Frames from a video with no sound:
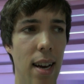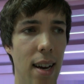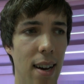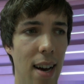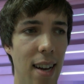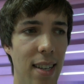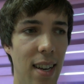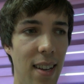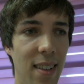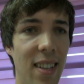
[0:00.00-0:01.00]
I
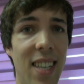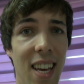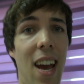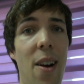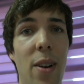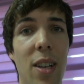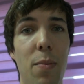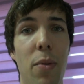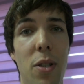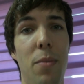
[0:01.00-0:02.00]
said the
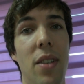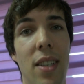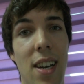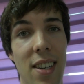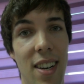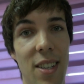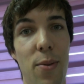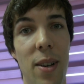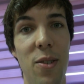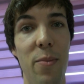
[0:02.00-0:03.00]
scariest possible decision is
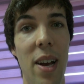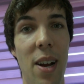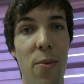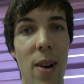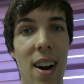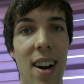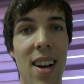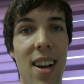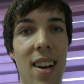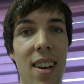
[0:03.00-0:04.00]
one to make where
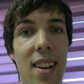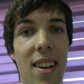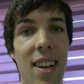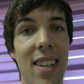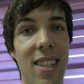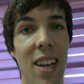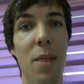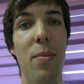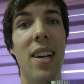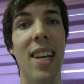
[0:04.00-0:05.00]
it's going
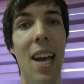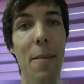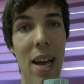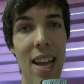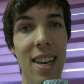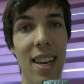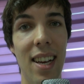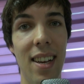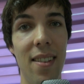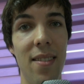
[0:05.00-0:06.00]
to be a
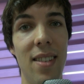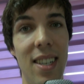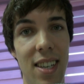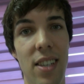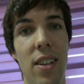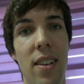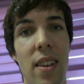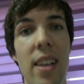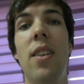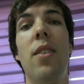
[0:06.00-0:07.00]
game-ending decision,
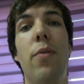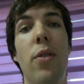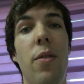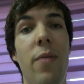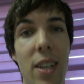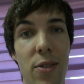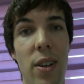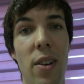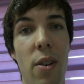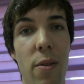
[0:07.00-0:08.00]
either for your
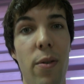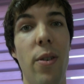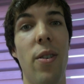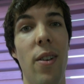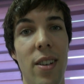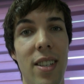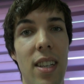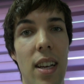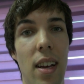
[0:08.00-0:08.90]
victory or for your loss.